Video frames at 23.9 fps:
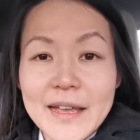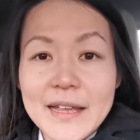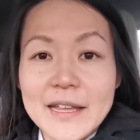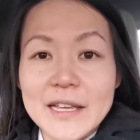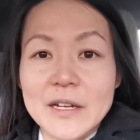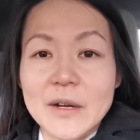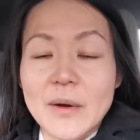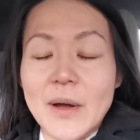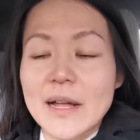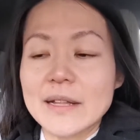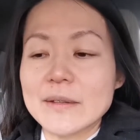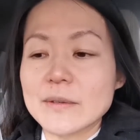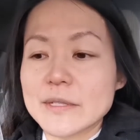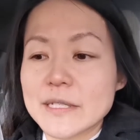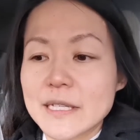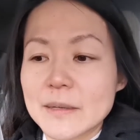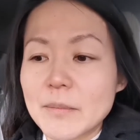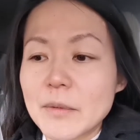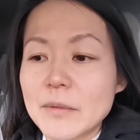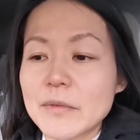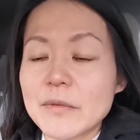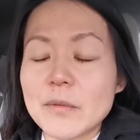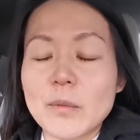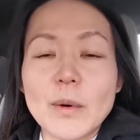And
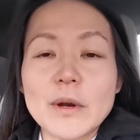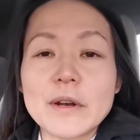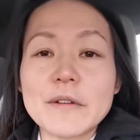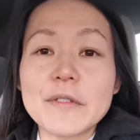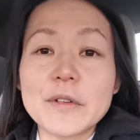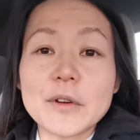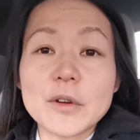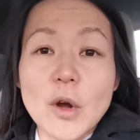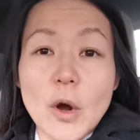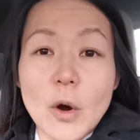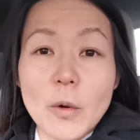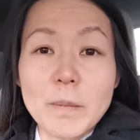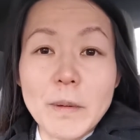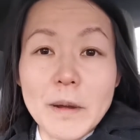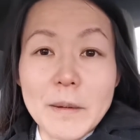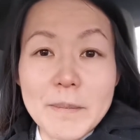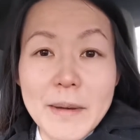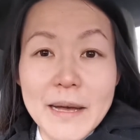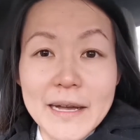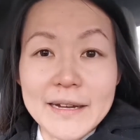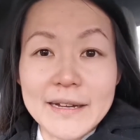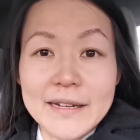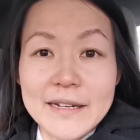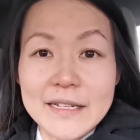one of the coping
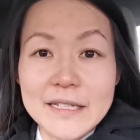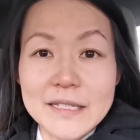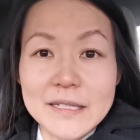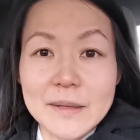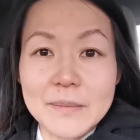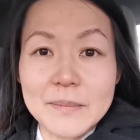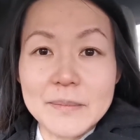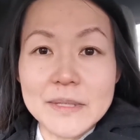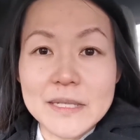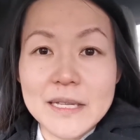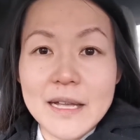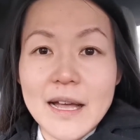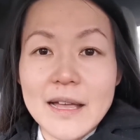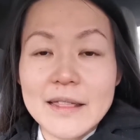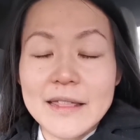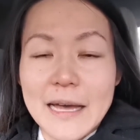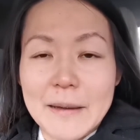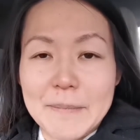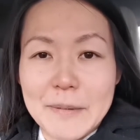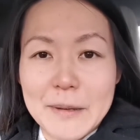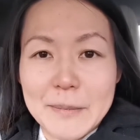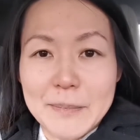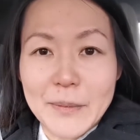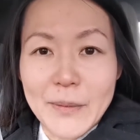mechanisms
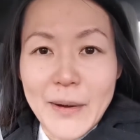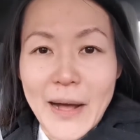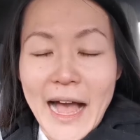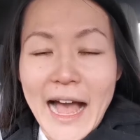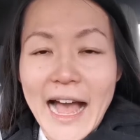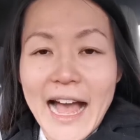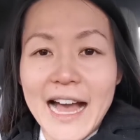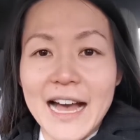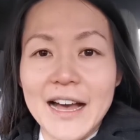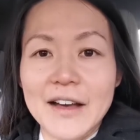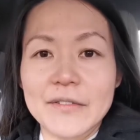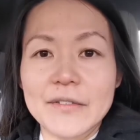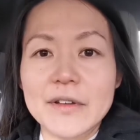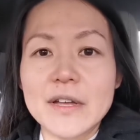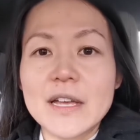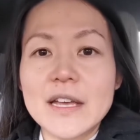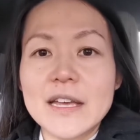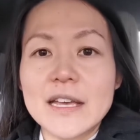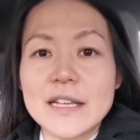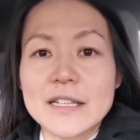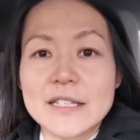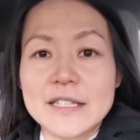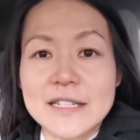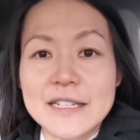that people have
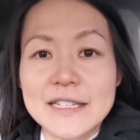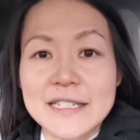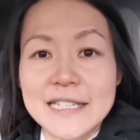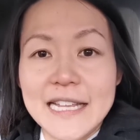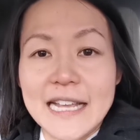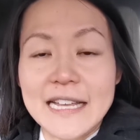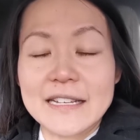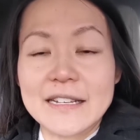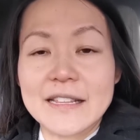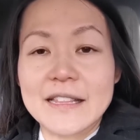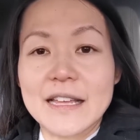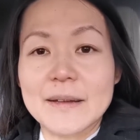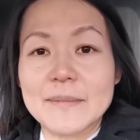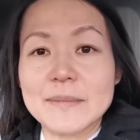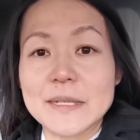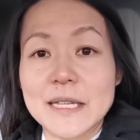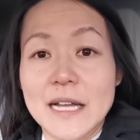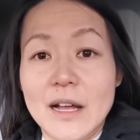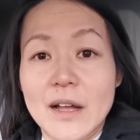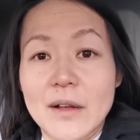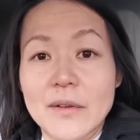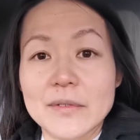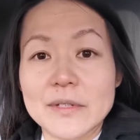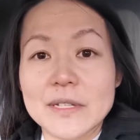is to say to
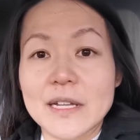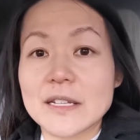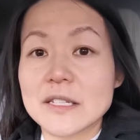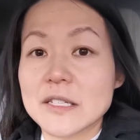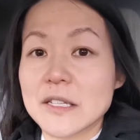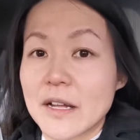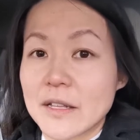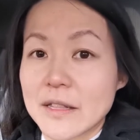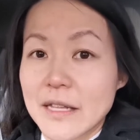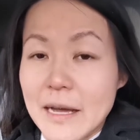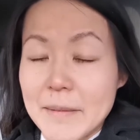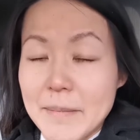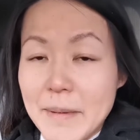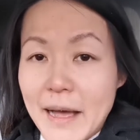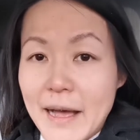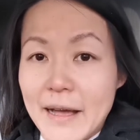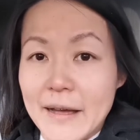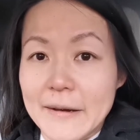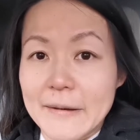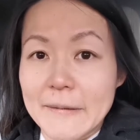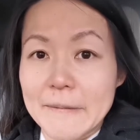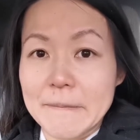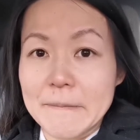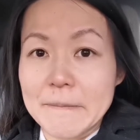themselves, it's not that
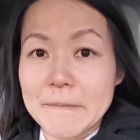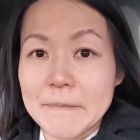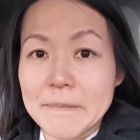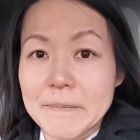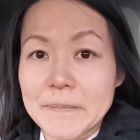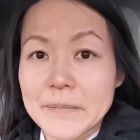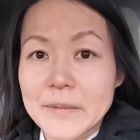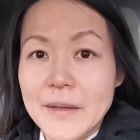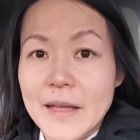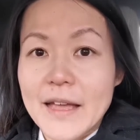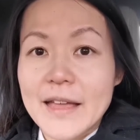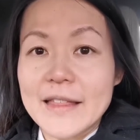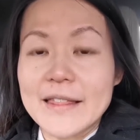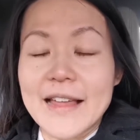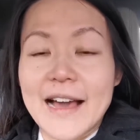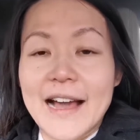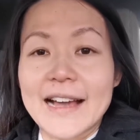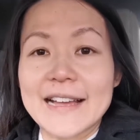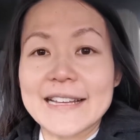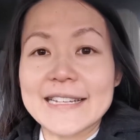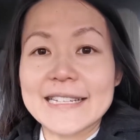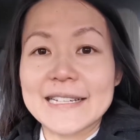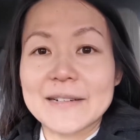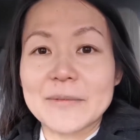bad.
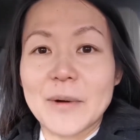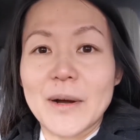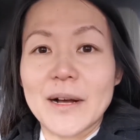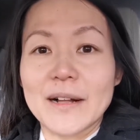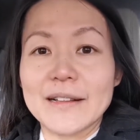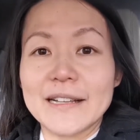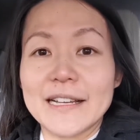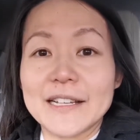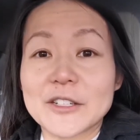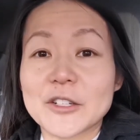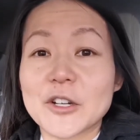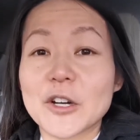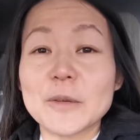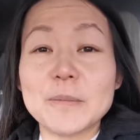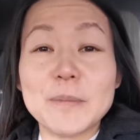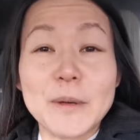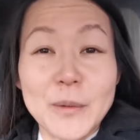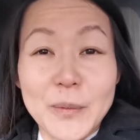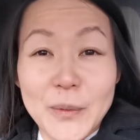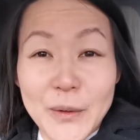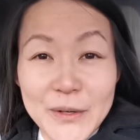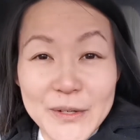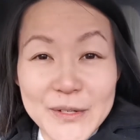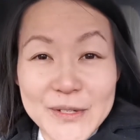That, well, it could
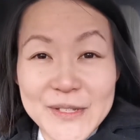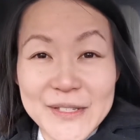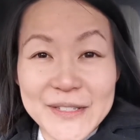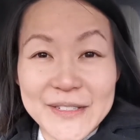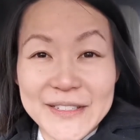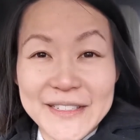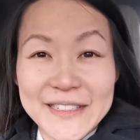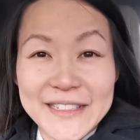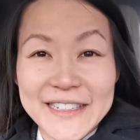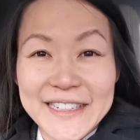be worse.